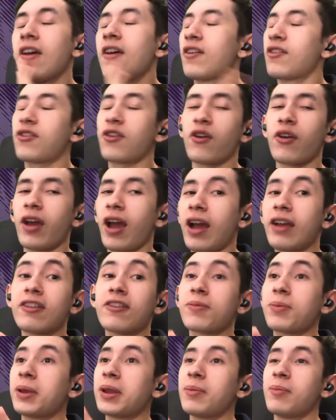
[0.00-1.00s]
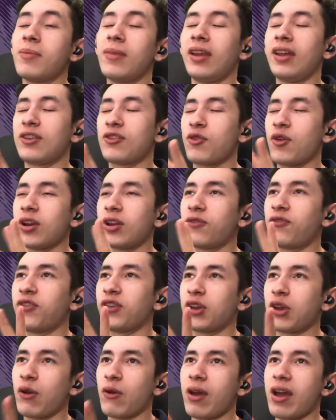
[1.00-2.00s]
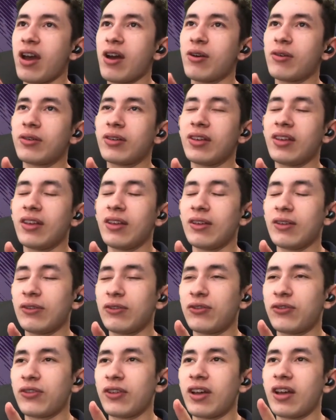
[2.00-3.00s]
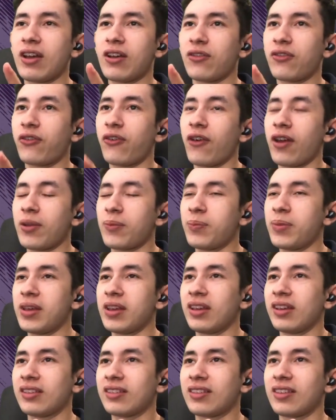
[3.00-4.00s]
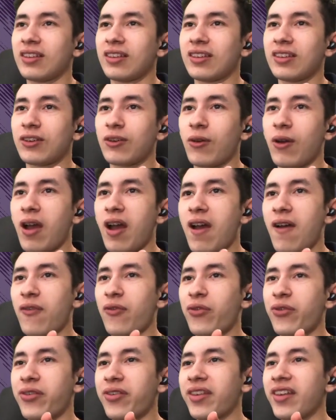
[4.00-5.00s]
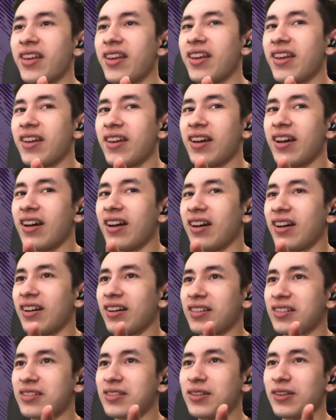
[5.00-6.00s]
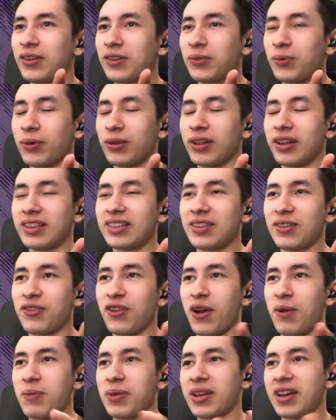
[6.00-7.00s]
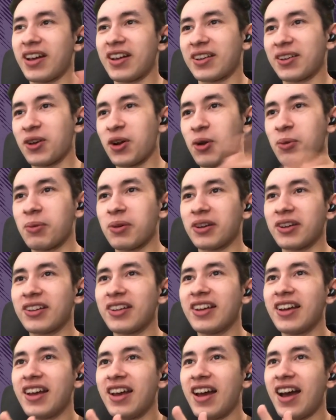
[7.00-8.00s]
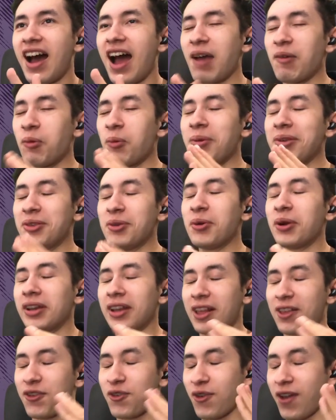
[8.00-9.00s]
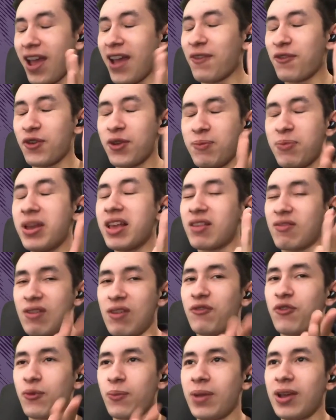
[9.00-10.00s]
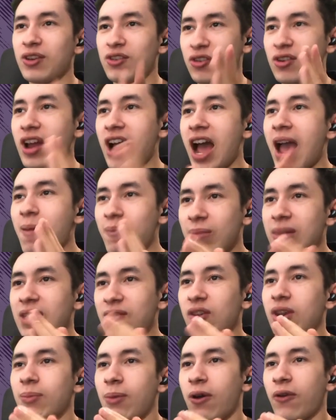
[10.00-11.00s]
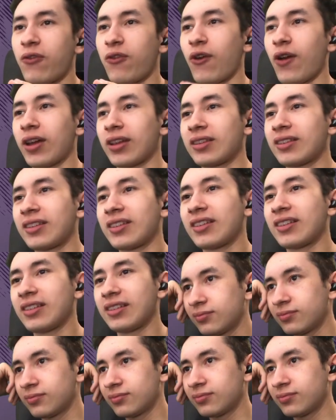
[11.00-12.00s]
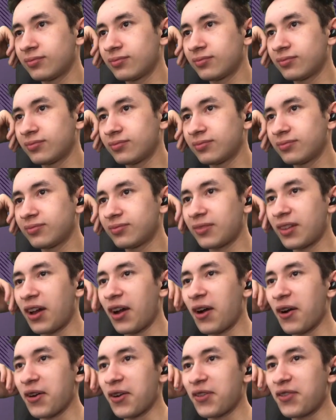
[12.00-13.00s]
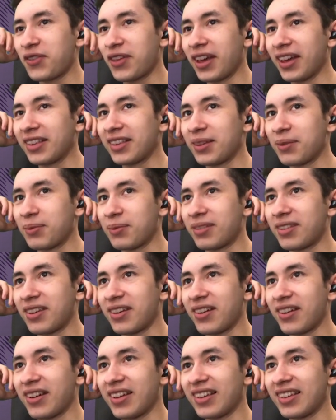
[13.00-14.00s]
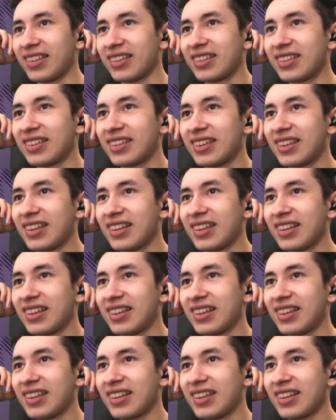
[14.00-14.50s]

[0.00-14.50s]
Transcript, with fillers: Sorry, I just spent a minute trying to figure out if uh, Fret being into crafts uh, could relate to Fret being Hanekoma. I will be doing this for every piece of information I am given about Fret. The Heart of Kingdom series.